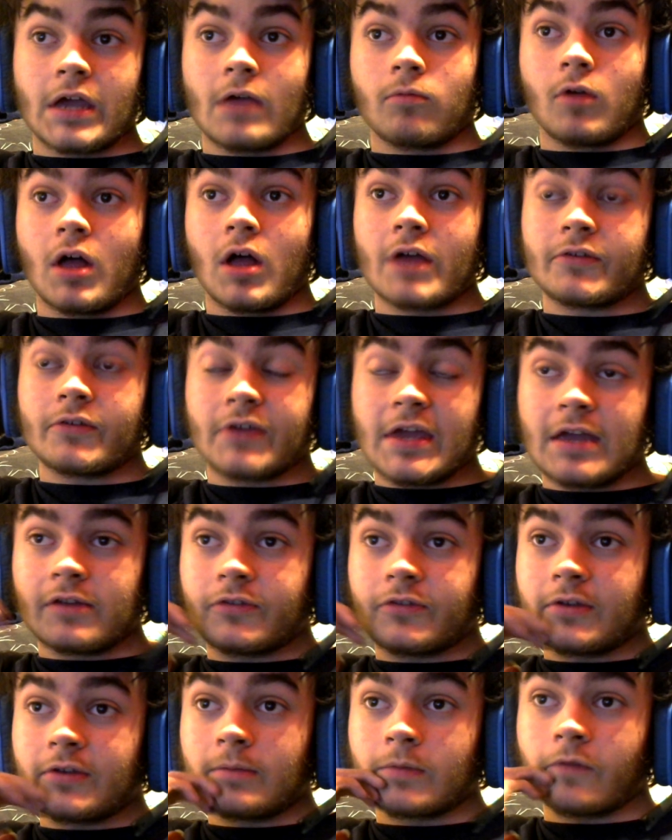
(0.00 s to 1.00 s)
well, I
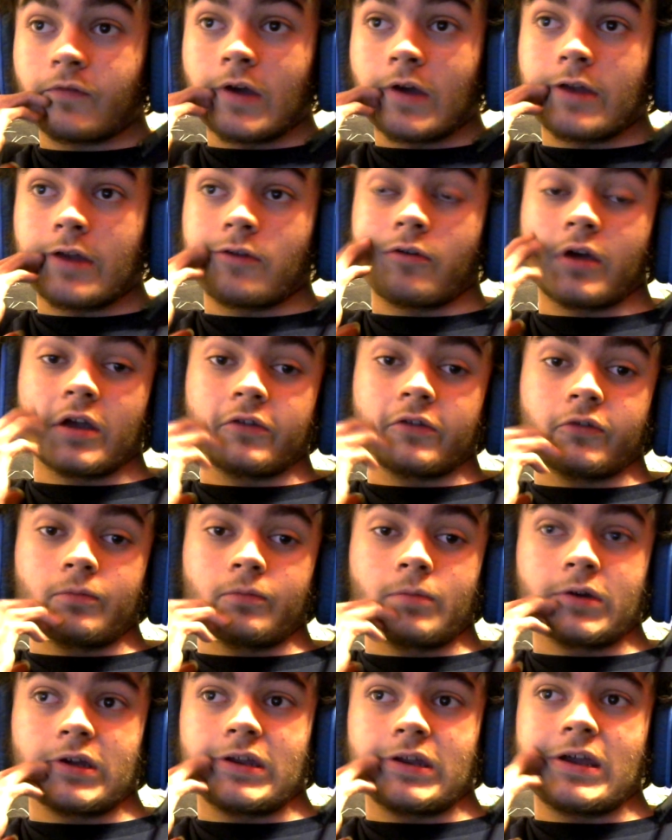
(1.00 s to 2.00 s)
can't seem to find the rest,
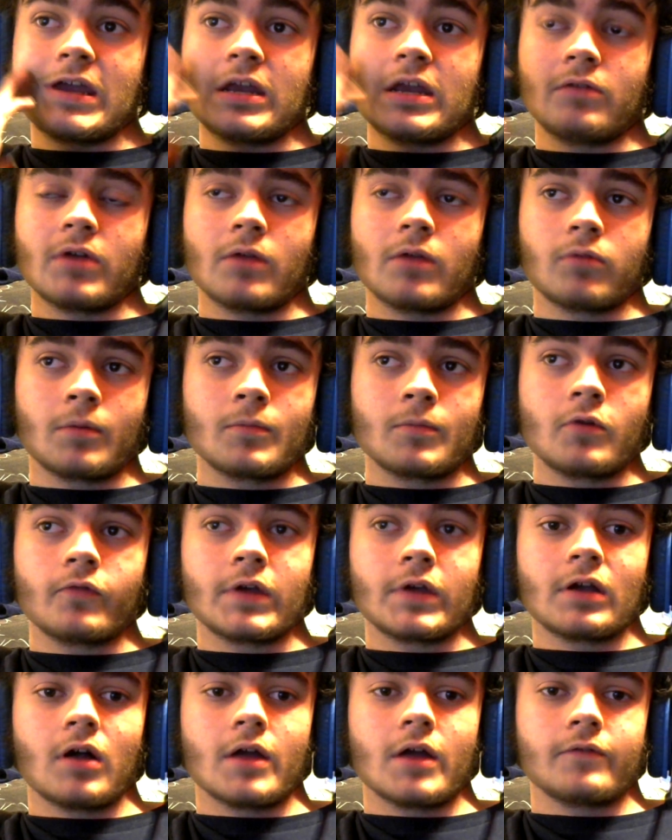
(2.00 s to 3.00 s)
but anyway, we're
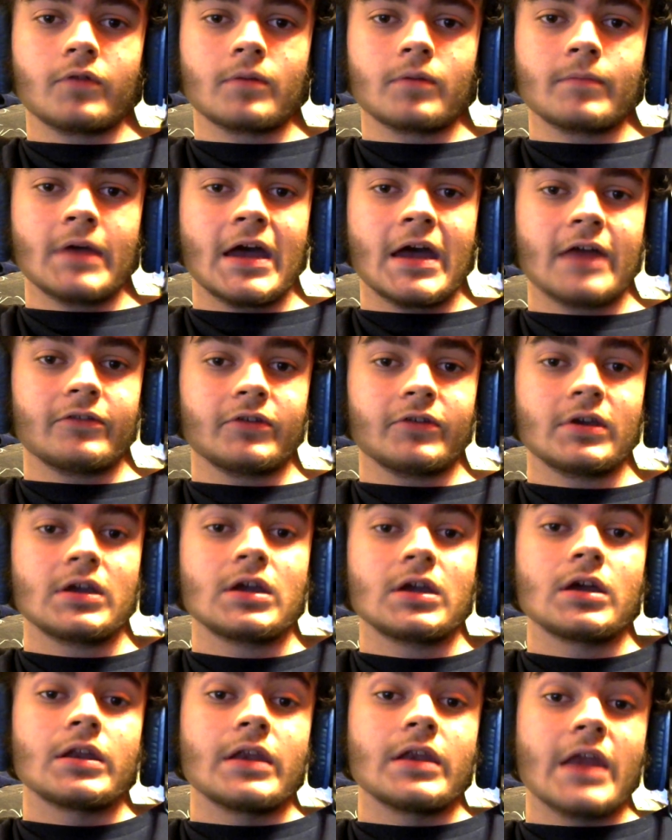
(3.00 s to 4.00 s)
moving on from that.
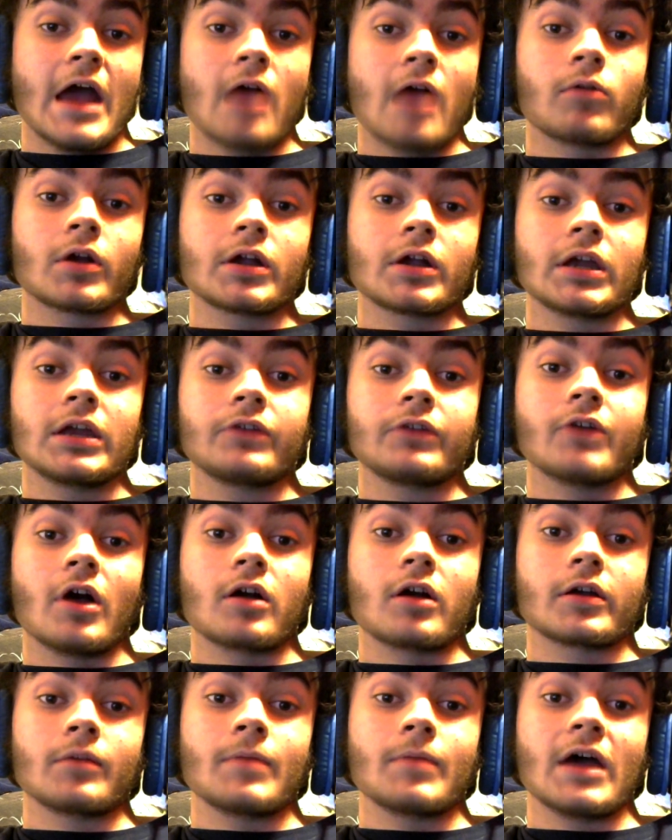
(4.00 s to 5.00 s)
Now we're gonna
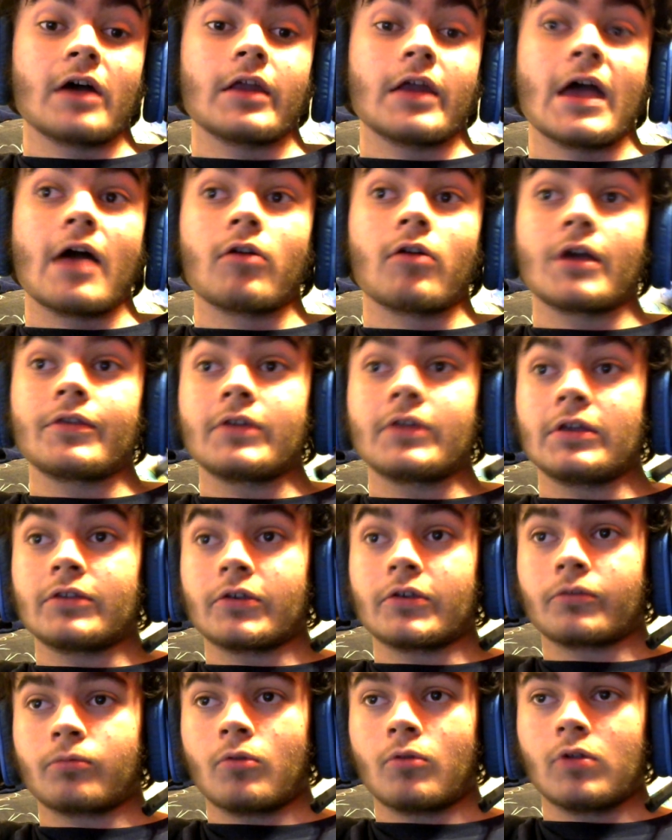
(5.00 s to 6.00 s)
talk about how I think
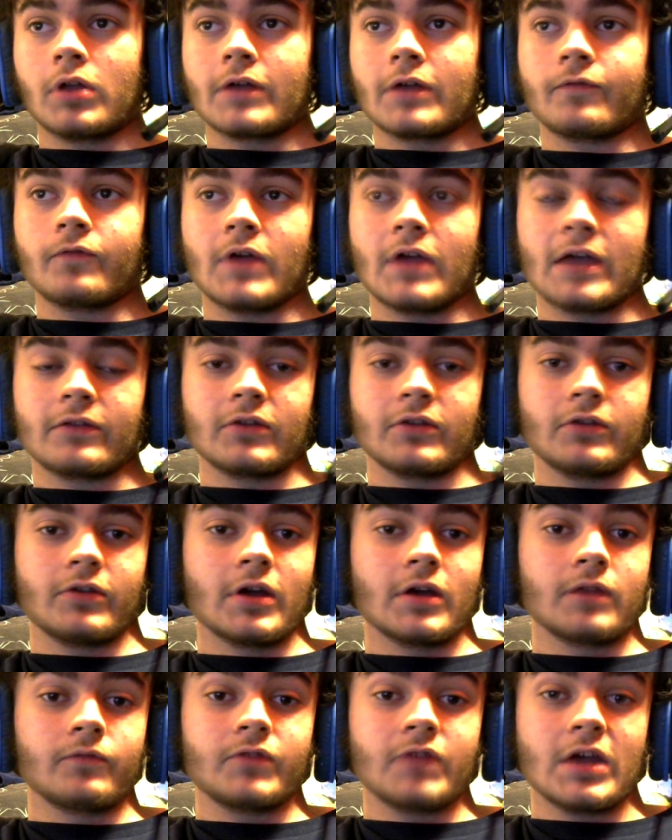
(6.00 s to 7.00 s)
this will affect a
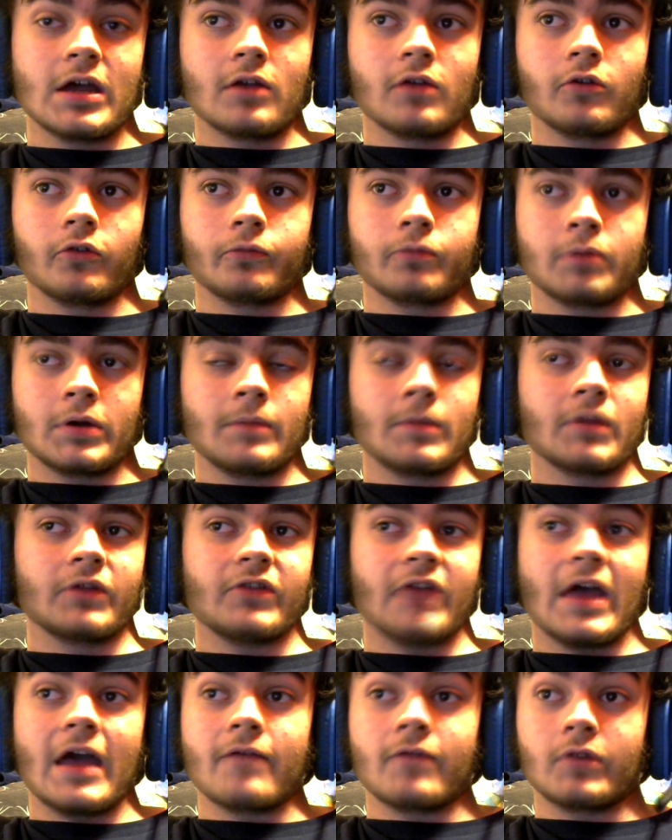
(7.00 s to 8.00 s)
ton of channels, pretty
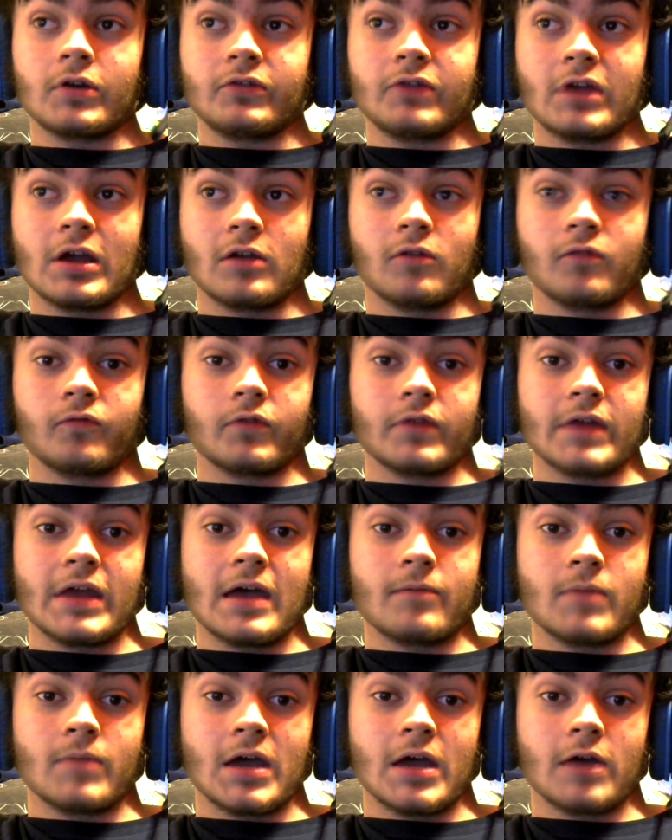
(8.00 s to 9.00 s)
much every channel for
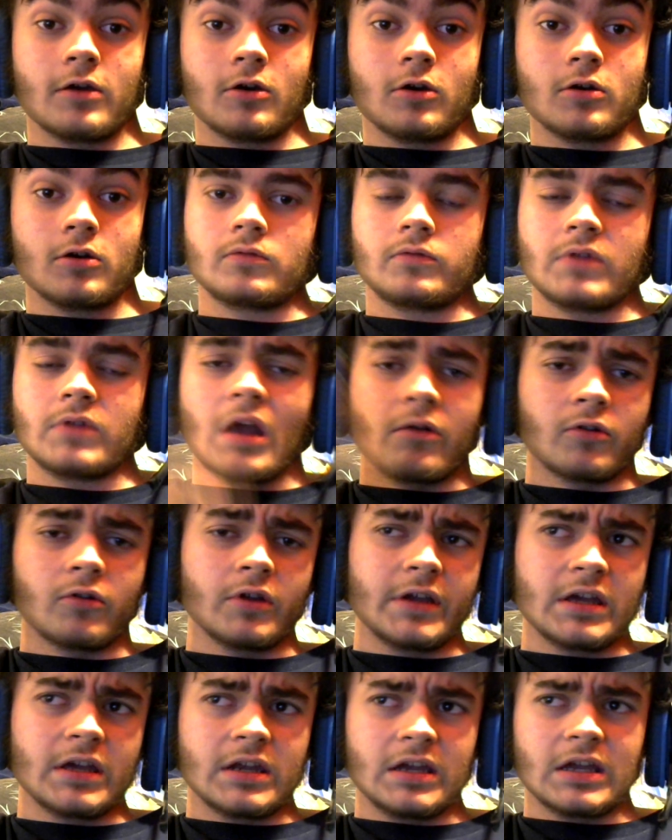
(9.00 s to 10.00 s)
that matter. Not
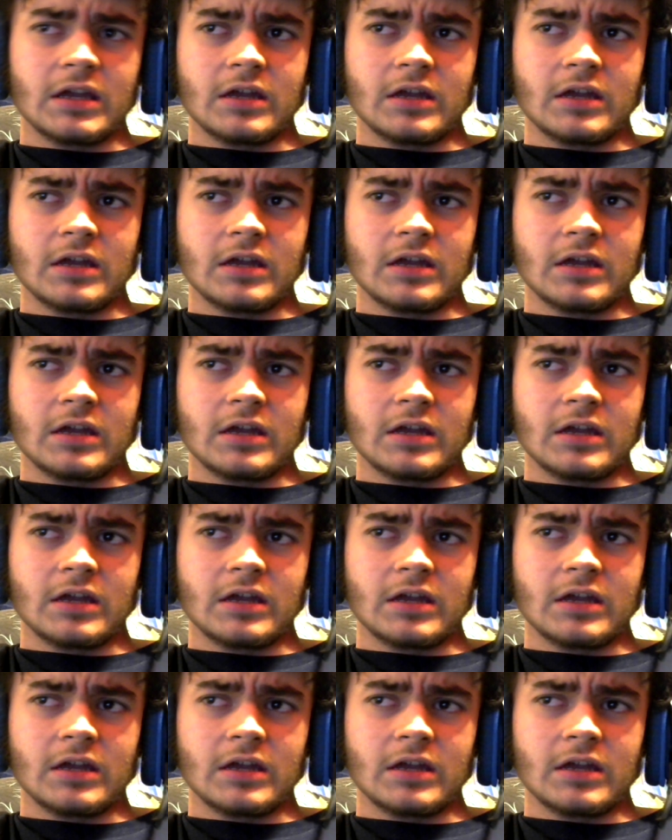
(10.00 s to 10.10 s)
really gonna get